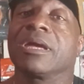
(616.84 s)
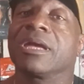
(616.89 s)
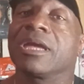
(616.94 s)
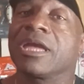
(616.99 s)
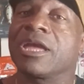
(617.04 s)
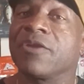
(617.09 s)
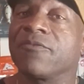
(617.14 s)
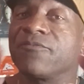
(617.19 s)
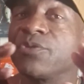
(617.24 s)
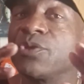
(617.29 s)

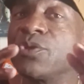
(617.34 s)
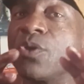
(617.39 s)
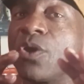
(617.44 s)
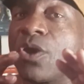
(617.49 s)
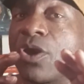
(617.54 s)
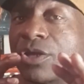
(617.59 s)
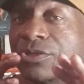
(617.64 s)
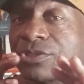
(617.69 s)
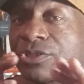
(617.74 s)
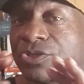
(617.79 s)
If you
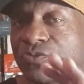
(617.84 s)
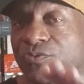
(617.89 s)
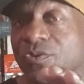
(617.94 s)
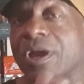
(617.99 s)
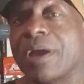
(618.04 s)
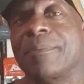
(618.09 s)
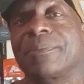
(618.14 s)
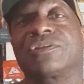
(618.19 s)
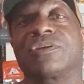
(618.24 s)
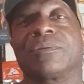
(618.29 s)
are a
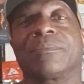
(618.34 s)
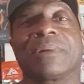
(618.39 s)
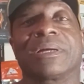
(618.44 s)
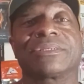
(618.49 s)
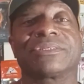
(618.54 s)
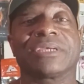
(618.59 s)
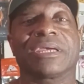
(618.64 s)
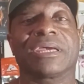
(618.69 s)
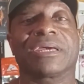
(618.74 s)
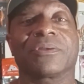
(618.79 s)
subscriber to my
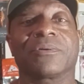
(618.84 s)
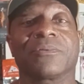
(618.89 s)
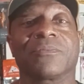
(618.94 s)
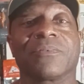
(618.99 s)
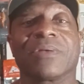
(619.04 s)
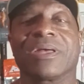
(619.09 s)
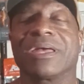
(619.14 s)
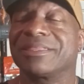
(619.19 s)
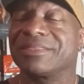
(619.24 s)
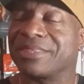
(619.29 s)
channel,
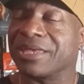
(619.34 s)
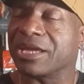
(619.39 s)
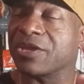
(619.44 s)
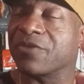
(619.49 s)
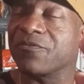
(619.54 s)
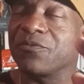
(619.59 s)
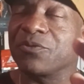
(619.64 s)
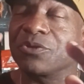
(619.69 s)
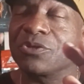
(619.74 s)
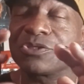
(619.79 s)
thank you
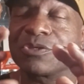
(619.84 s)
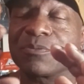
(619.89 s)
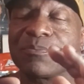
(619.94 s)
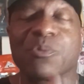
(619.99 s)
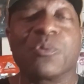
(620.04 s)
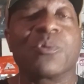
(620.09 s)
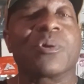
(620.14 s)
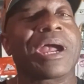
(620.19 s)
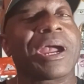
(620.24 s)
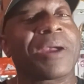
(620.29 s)
for your
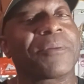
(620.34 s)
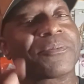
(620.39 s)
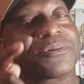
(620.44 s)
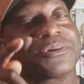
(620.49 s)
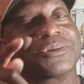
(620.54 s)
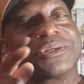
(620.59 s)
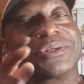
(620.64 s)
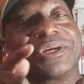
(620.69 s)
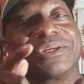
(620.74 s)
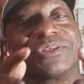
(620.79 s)
support. I
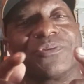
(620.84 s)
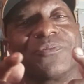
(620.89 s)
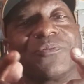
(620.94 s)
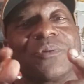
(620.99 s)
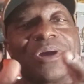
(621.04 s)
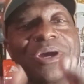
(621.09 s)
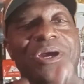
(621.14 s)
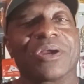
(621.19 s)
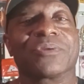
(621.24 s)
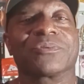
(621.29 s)
appreciate you
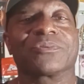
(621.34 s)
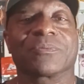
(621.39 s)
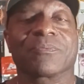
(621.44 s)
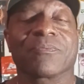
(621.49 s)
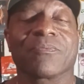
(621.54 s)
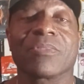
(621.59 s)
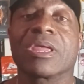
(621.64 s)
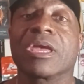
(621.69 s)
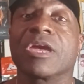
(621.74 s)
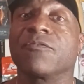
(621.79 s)
100.
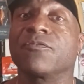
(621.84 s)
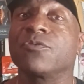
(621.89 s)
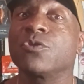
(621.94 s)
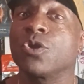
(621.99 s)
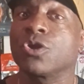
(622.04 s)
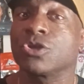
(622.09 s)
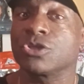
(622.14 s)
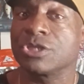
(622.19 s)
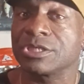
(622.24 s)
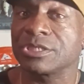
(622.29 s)
If you
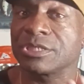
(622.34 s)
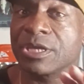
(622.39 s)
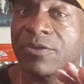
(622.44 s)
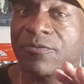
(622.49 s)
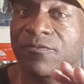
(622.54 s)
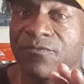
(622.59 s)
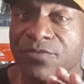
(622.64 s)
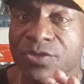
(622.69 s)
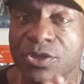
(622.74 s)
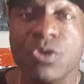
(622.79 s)
are just a
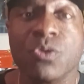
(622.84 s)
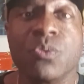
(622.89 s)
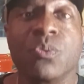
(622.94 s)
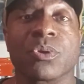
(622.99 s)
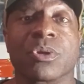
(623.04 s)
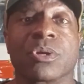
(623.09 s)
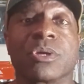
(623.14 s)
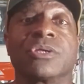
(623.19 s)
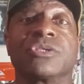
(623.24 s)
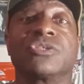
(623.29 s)

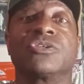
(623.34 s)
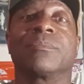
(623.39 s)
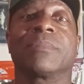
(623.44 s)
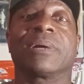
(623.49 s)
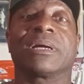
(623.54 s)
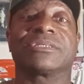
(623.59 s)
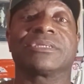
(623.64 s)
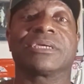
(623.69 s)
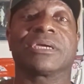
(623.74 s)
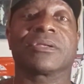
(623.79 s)
viewer to
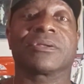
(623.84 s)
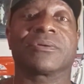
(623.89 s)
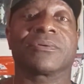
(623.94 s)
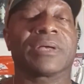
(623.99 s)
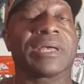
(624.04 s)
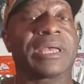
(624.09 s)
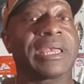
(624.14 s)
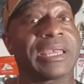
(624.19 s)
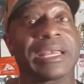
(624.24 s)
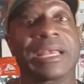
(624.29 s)
my channel,
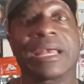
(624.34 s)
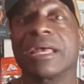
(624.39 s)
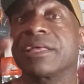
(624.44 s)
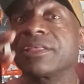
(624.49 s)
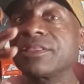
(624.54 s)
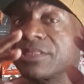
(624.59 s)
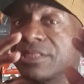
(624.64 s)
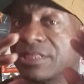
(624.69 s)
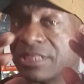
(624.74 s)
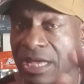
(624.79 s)
hey,
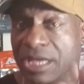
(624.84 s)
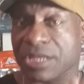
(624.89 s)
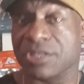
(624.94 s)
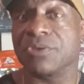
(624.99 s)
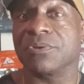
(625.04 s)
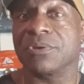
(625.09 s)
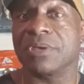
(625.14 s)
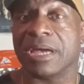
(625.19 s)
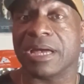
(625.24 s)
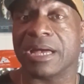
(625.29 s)
Thank
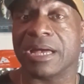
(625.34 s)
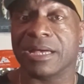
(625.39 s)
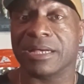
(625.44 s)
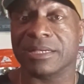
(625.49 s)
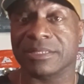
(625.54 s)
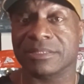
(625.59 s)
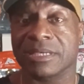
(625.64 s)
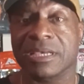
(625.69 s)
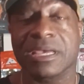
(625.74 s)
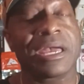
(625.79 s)
you
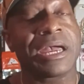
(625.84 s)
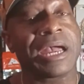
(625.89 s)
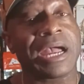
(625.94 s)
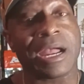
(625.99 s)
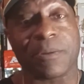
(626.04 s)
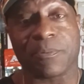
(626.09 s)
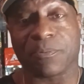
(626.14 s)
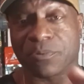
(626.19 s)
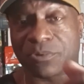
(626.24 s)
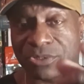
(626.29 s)
guys. I
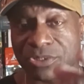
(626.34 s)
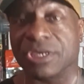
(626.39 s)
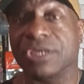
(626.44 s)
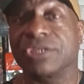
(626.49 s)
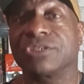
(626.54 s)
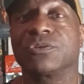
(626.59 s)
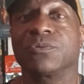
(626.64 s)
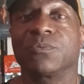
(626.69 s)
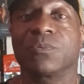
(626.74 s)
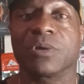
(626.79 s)

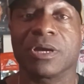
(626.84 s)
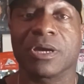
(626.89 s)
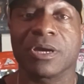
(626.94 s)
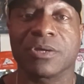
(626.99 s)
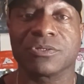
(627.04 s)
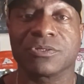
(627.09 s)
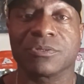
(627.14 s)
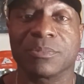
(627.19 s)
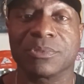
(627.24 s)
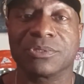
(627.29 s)
appreciate you
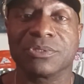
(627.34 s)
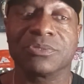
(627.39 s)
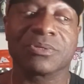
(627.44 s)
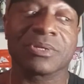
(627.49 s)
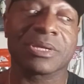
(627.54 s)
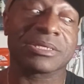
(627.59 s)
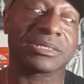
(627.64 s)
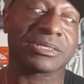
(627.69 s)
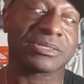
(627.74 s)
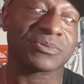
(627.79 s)
100, but you know
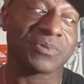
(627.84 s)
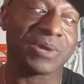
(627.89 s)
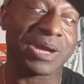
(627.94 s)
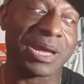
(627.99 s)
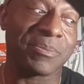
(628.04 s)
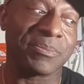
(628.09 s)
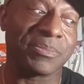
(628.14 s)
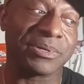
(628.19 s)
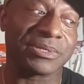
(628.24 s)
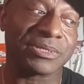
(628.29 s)
that
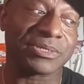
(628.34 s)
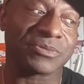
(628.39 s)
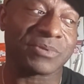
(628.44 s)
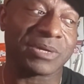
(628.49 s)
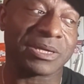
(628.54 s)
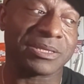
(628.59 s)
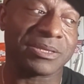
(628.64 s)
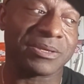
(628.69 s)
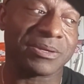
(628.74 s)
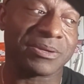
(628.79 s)
subscribe button is
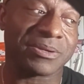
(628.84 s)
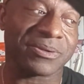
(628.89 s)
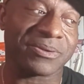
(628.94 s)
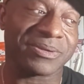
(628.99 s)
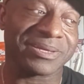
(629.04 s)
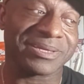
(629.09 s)
right there.